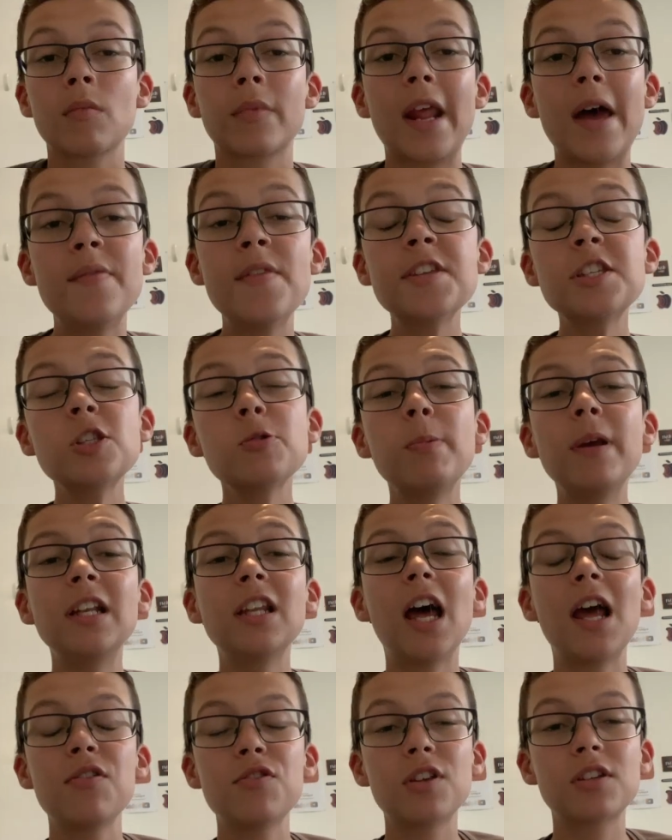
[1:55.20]
And this has been
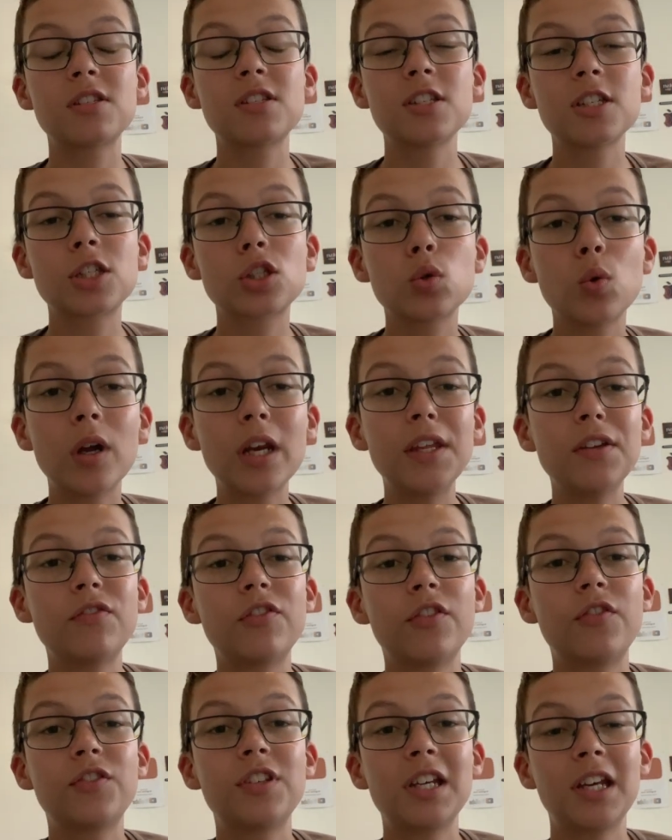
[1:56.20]
like this since
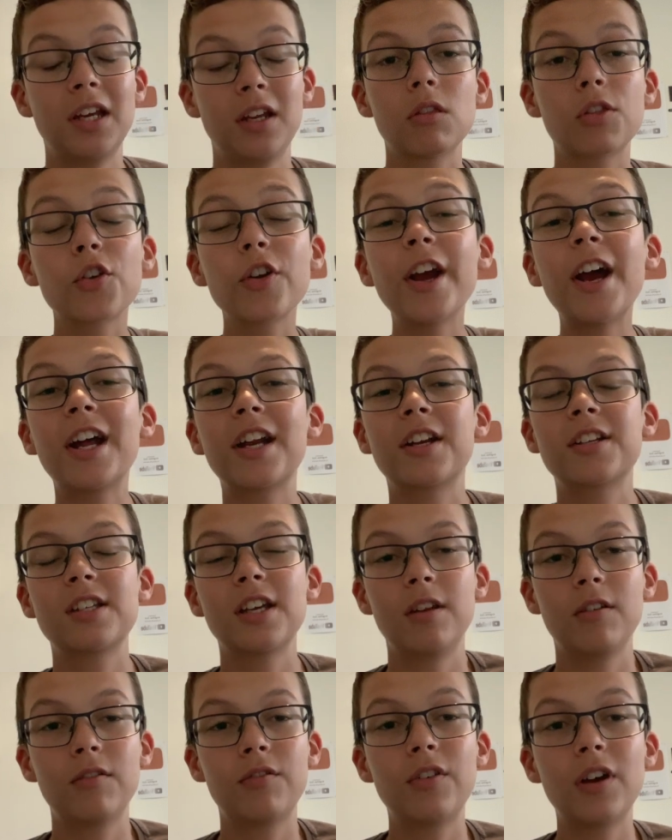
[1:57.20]
2015. 3 out of
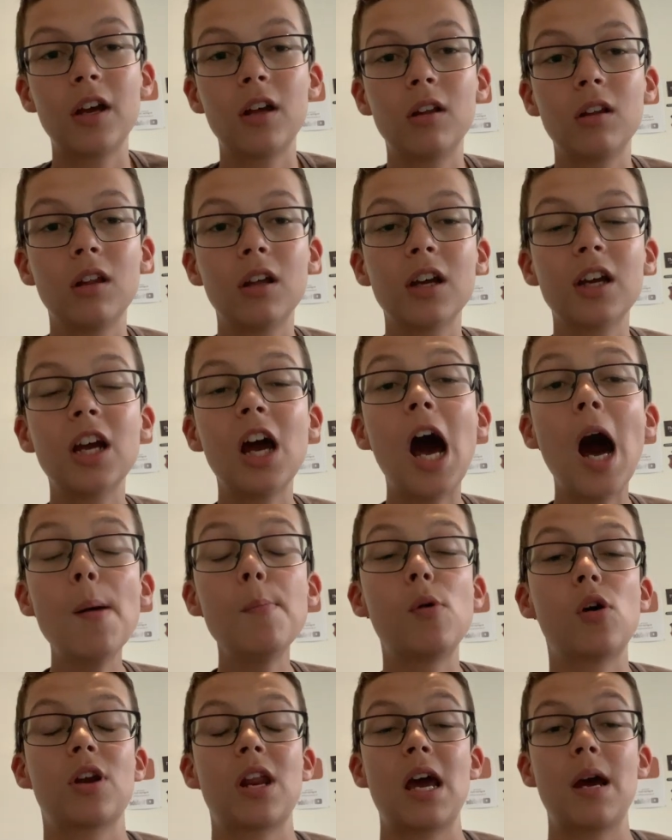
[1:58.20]
10 fail. Come
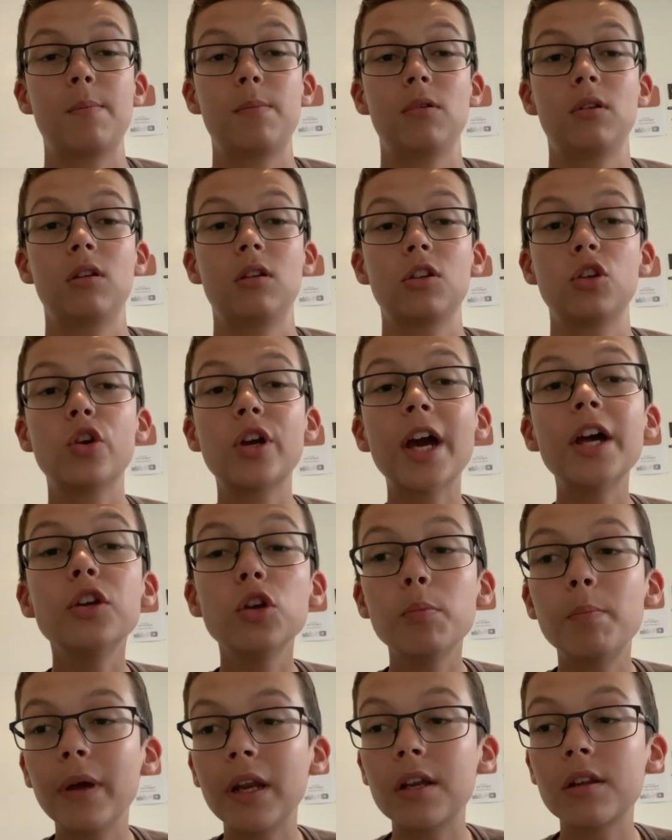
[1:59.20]
on, Apple, you can do
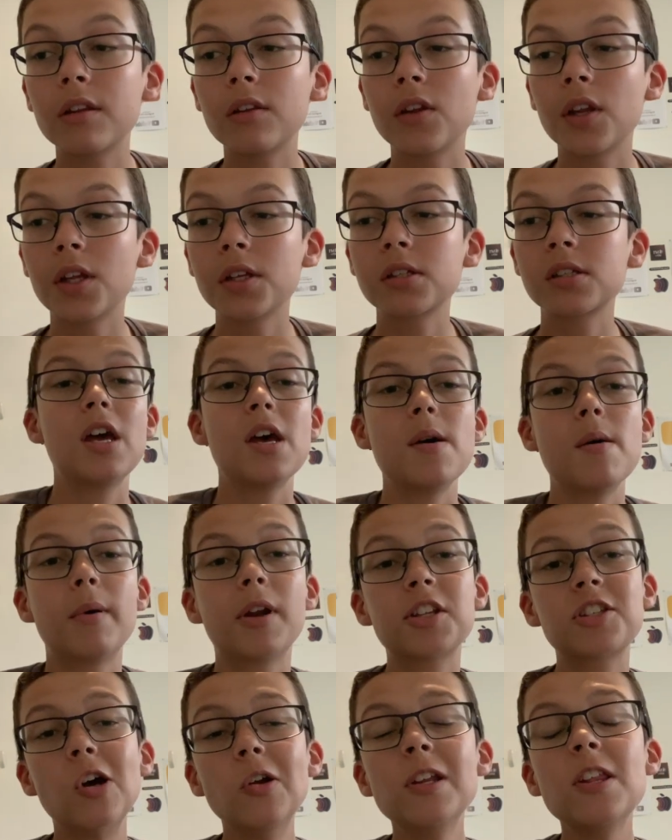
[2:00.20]
better than this. But
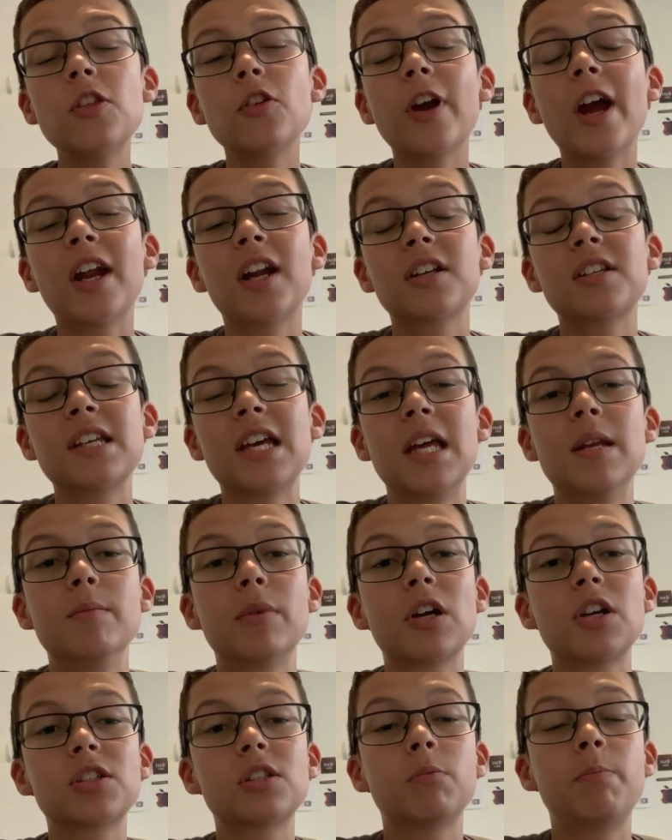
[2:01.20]
it's only 3 out of 10
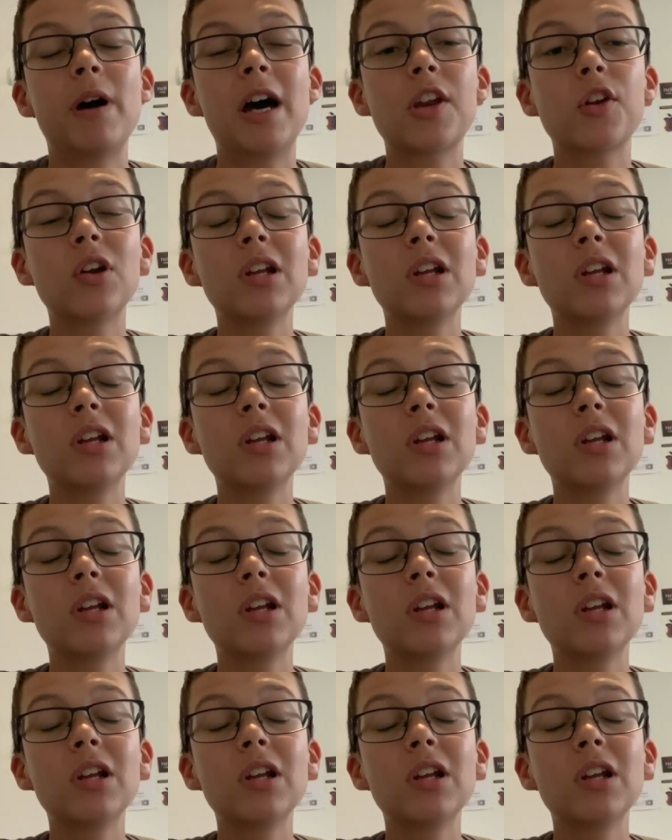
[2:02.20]
because the battery